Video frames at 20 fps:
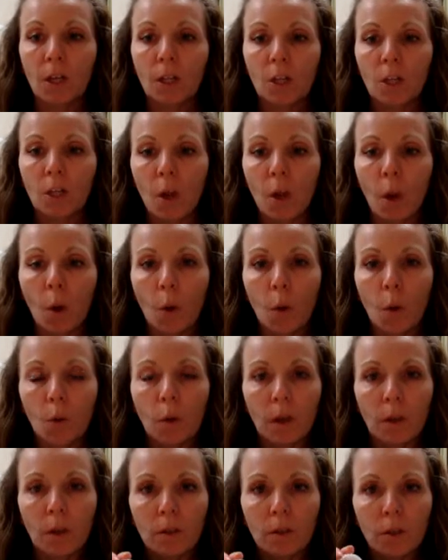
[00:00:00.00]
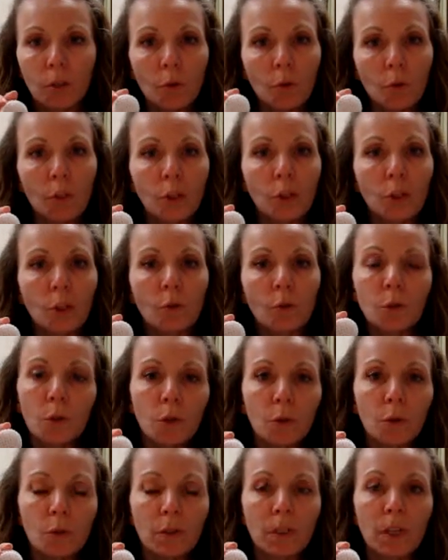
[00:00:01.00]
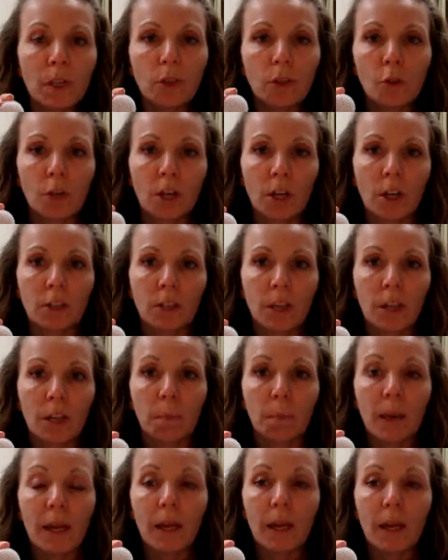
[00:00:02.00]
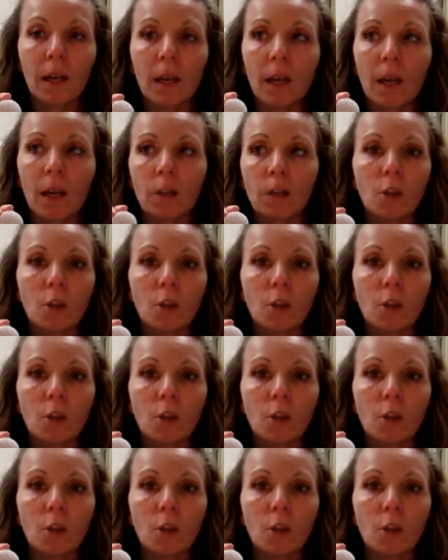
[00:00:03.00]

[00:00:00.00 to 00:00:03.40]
So as soon as you use it and you start seeing pink,